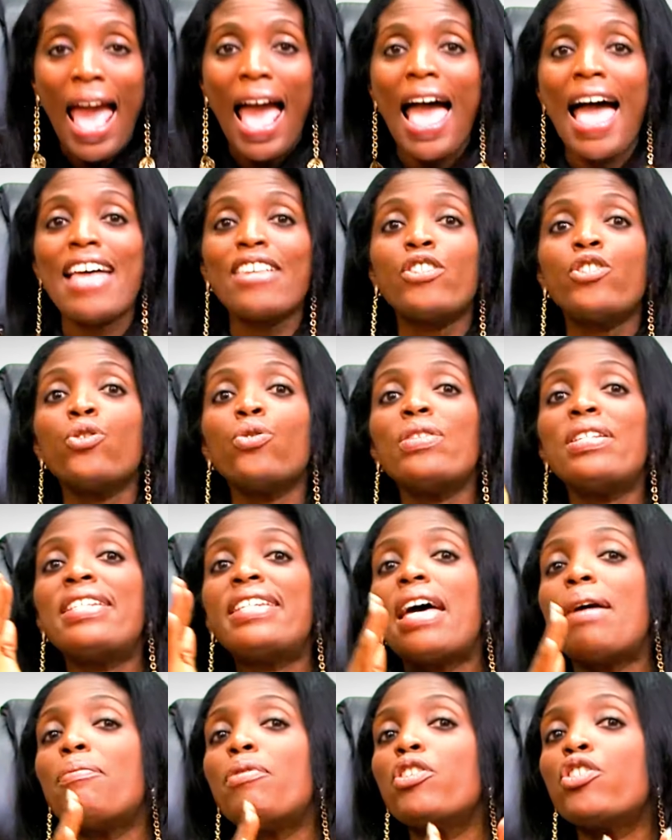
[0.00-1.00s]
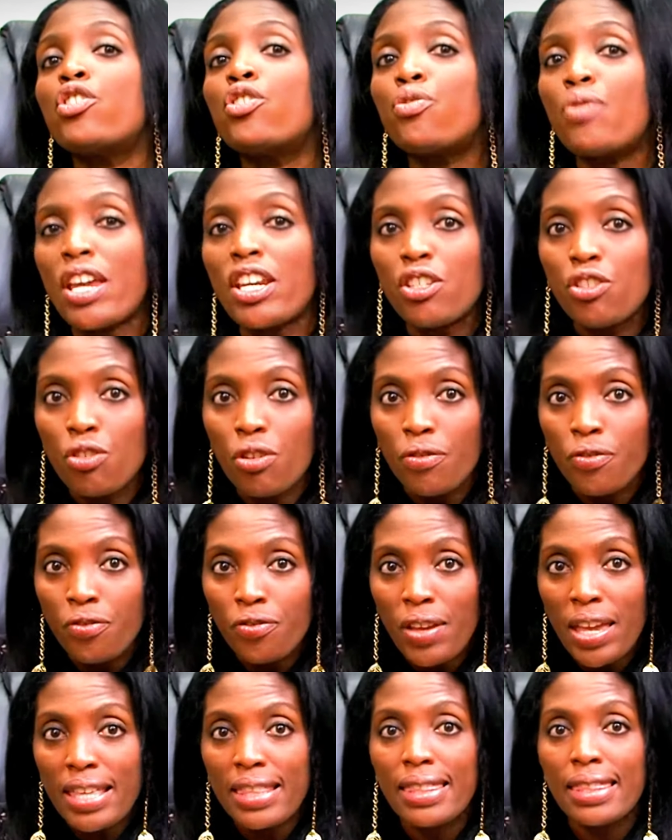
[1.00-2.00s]
as you demonstrate your
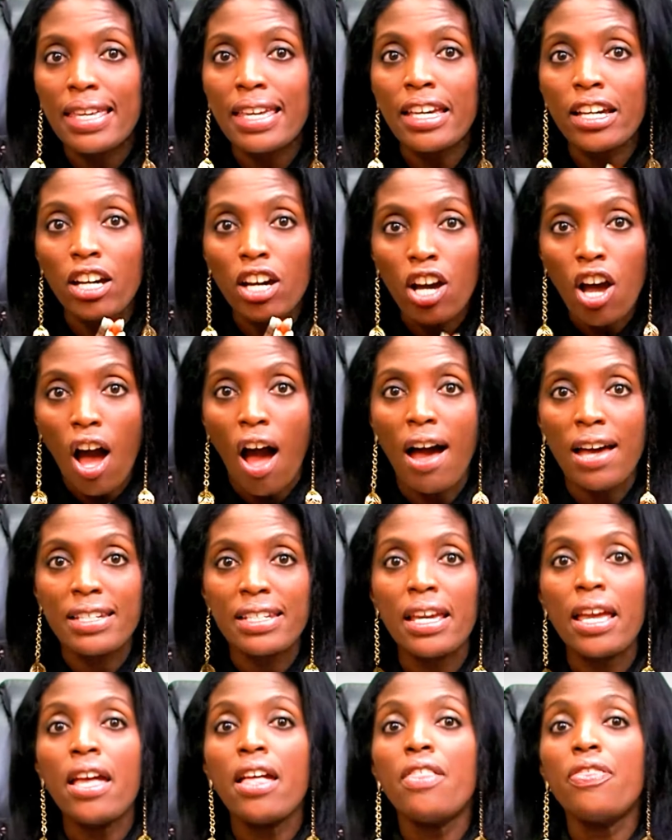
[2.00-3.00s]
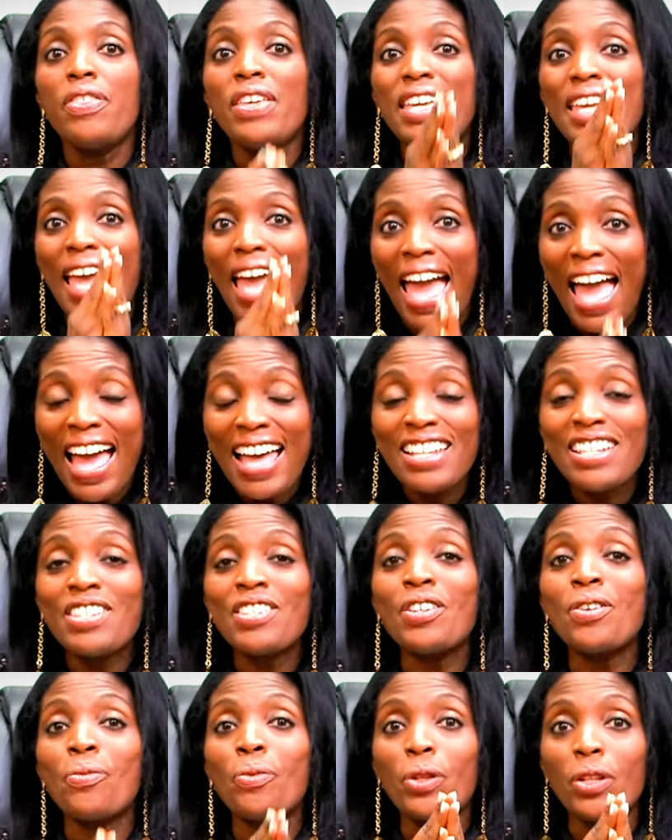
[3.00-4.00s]
faith in God, the
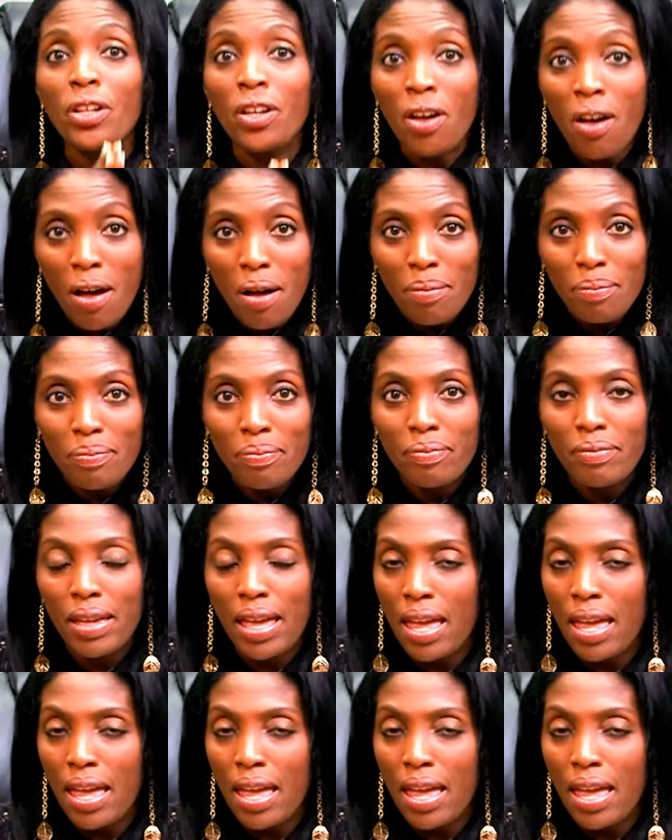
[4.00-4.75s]
answer will come.